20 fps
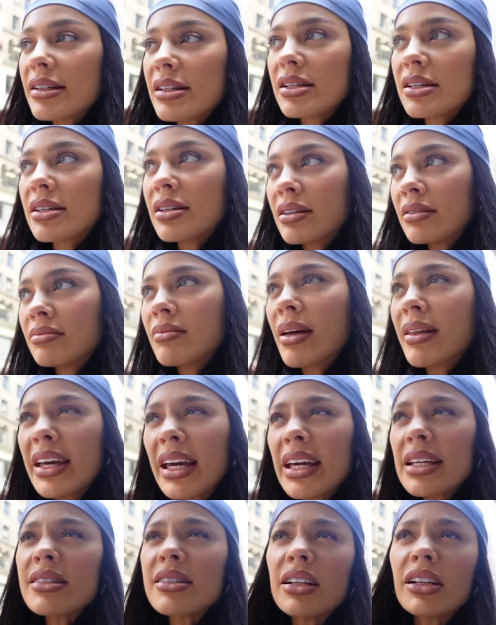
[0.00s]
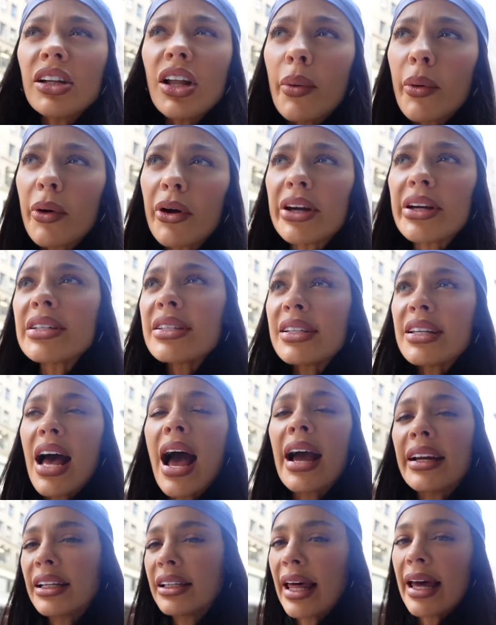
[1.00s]
I think it's the Lower East
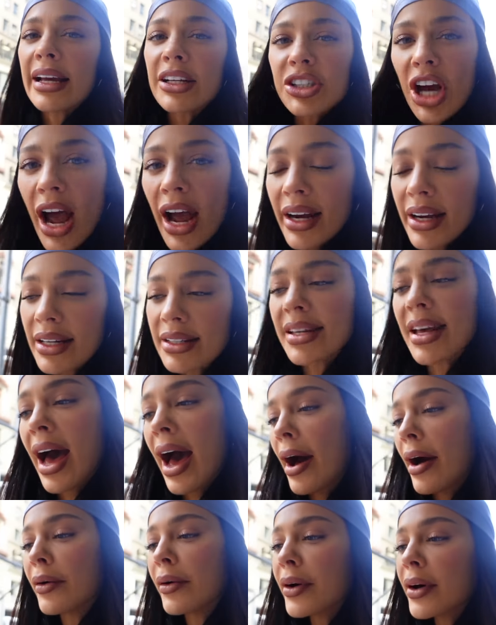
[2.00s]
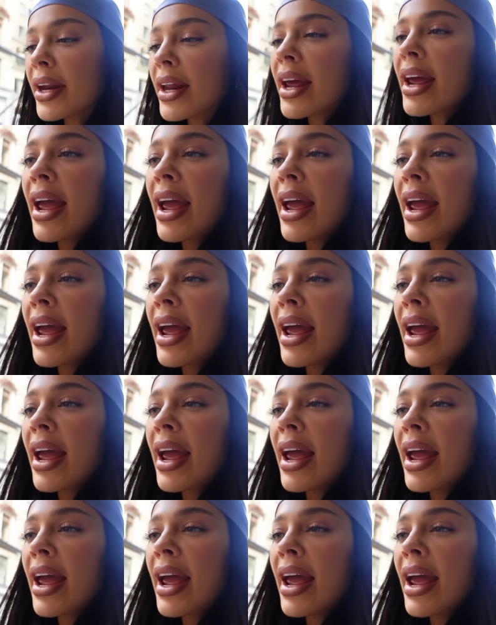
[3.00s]
Side and like Chinatown